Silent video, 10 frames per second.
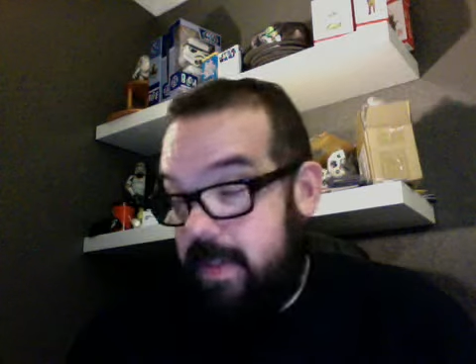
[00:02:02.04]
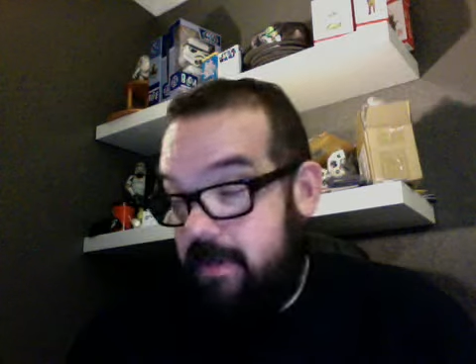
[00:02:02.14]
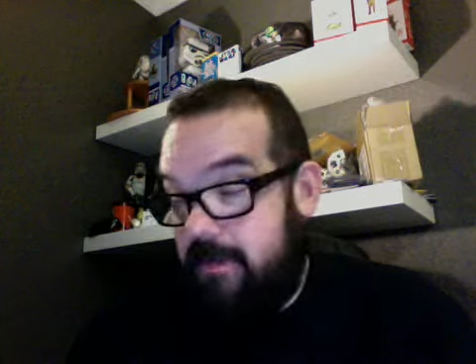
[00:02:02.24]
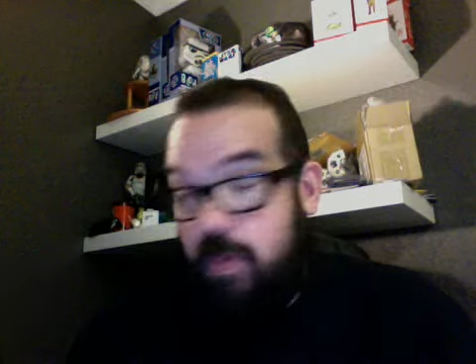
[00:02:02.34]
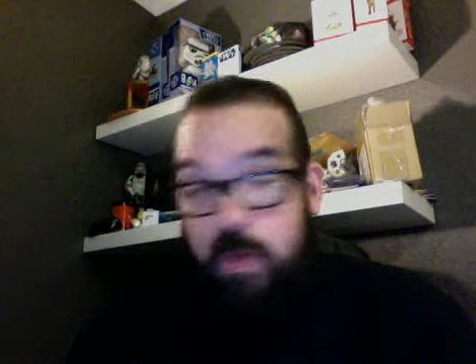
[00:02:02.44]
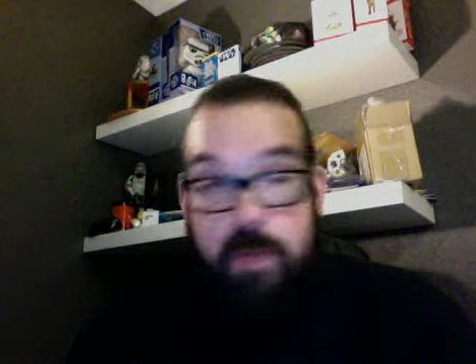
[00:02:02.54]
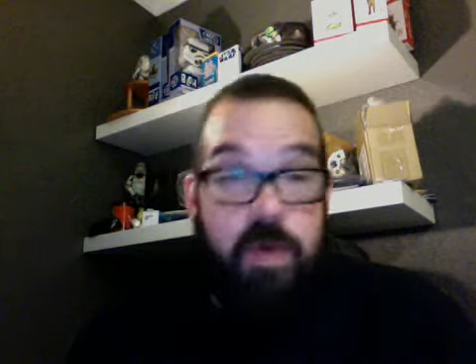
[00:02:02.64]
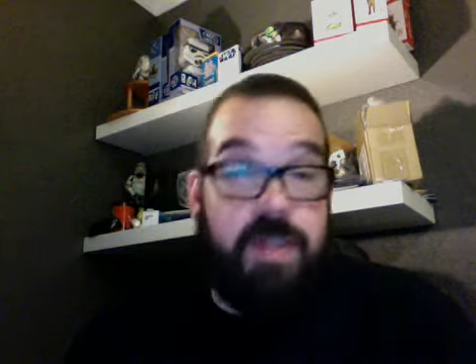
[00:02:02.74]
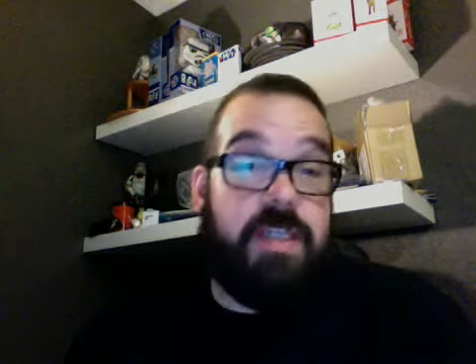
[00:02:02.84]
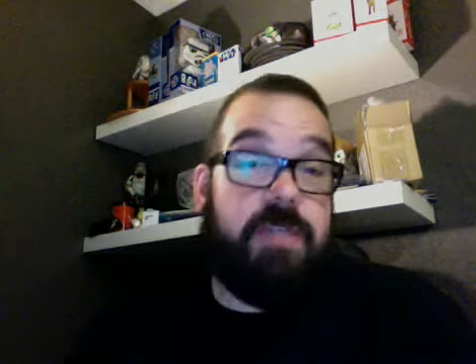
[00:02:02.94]
of 3.6
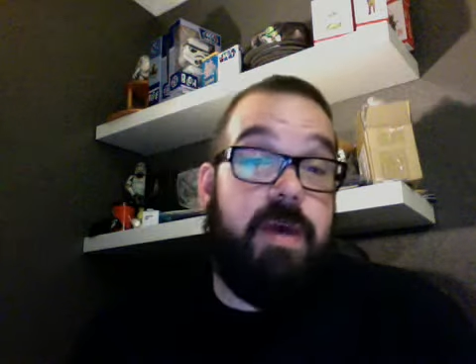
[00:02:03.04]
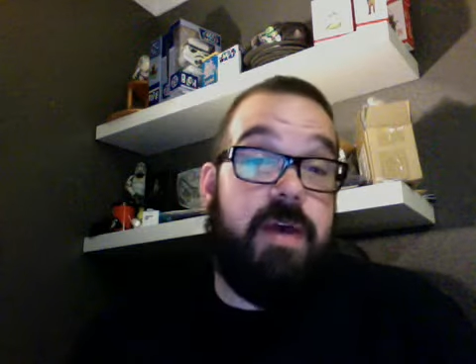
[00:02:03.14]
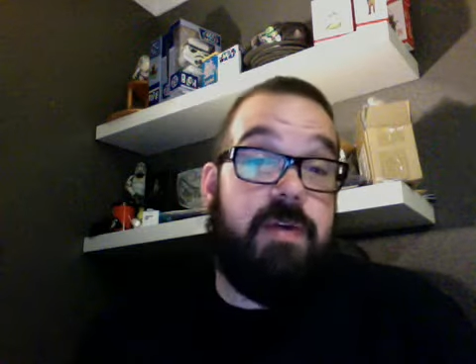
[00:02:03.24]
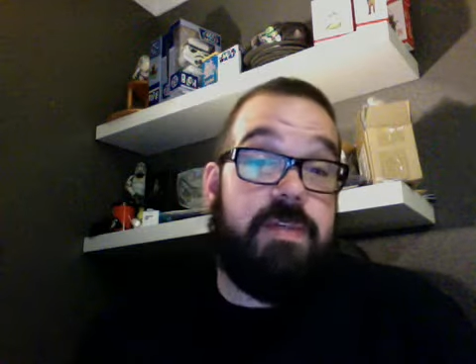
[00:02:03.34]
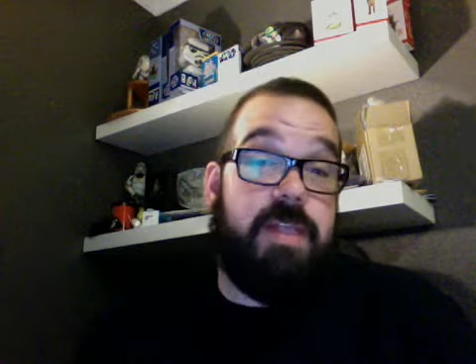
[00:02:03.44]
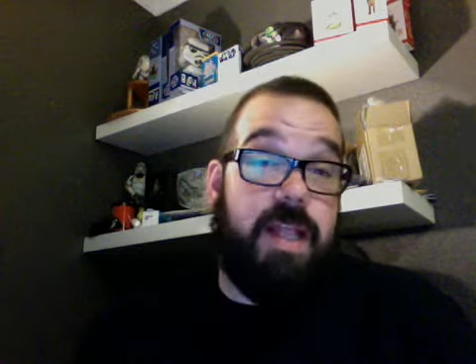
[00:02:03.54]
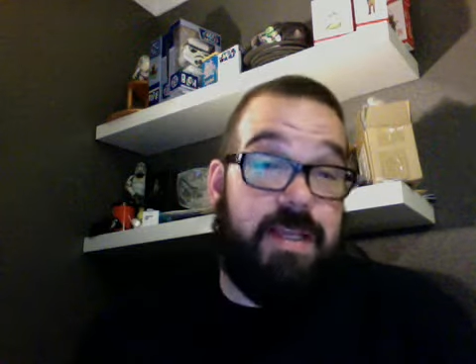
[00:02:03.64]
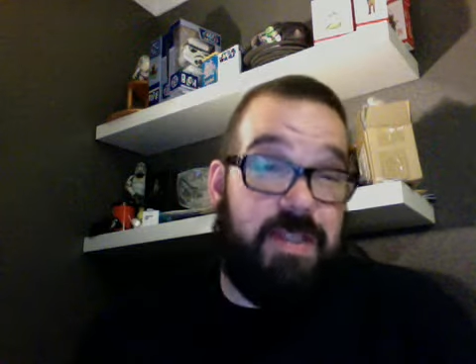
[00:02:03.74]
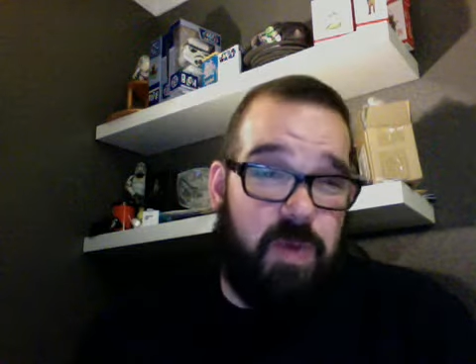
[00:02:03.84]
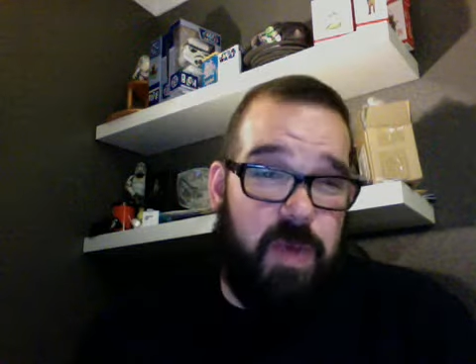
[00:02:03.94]
pounds in the
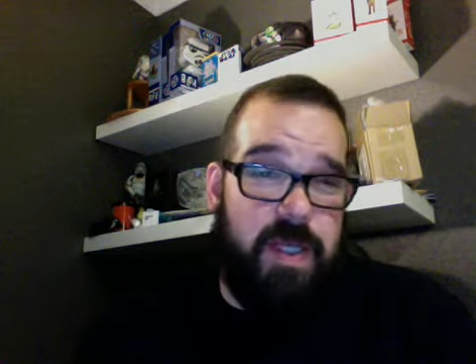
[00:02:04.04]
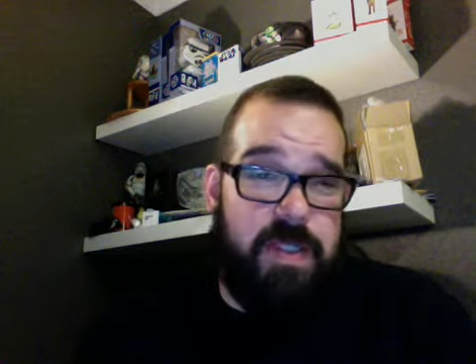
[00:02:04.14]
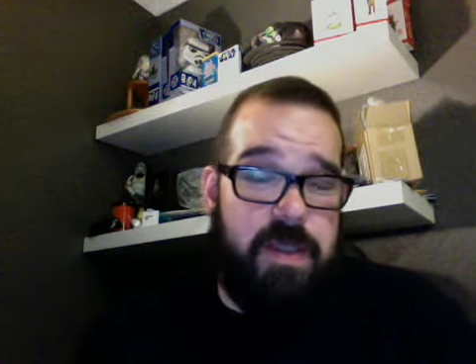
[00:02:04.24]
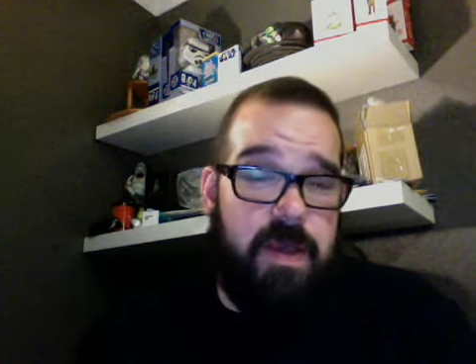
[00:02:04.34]
last two weeks.